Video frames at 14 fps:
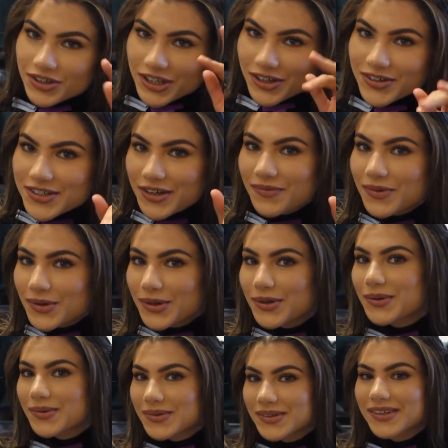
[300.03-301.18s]
drink yourself a little.
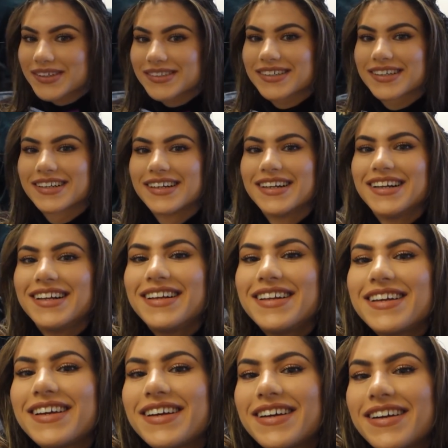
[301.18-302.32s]
Yeah, like, like here.
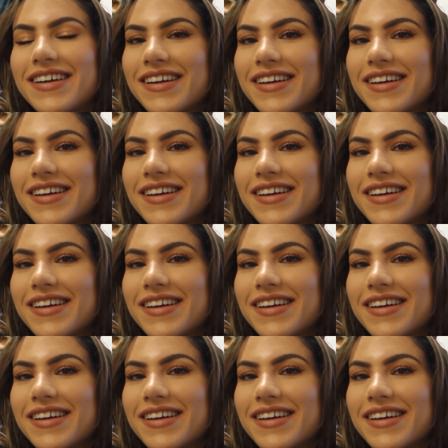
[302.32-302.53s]
yeah.